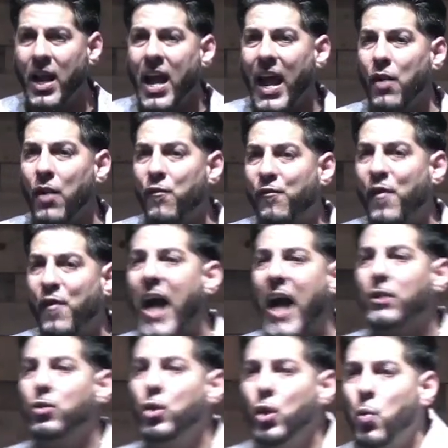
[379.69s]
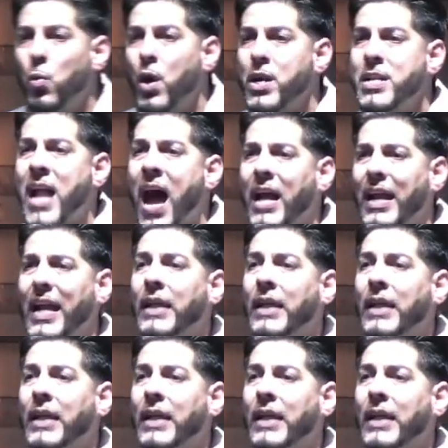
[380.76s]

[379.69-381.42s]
In fact, you were not in the